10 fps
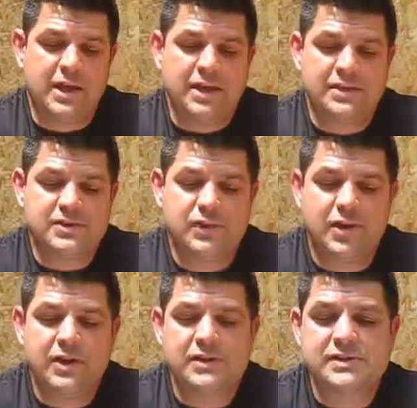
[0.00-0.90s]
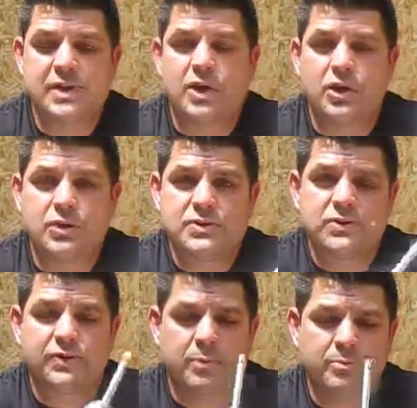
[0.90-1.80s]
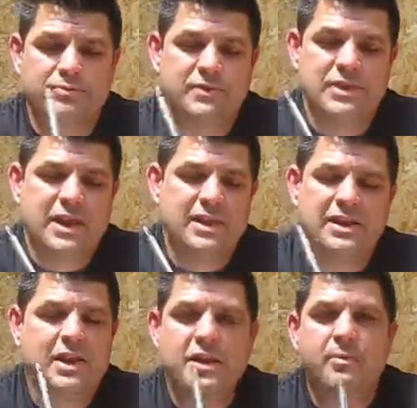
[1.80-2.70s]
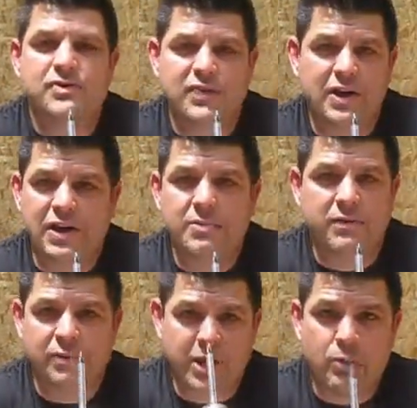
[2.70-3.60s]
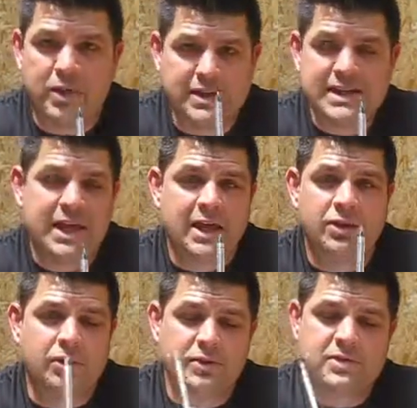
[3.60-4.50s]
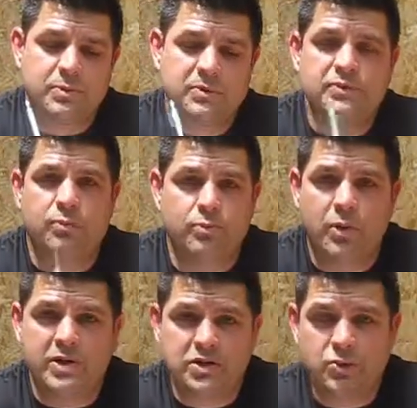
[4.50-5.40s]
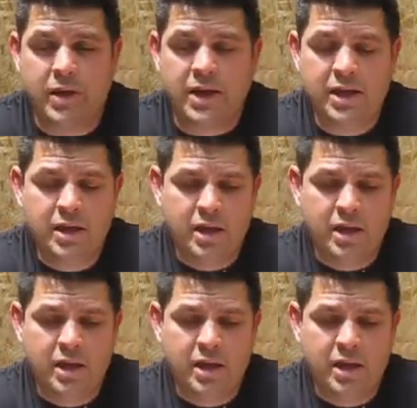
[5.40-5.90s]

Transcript: And as far as it goes from, and the numbers vary, it could be from like 1 to 10, or this one's from 1 to 20,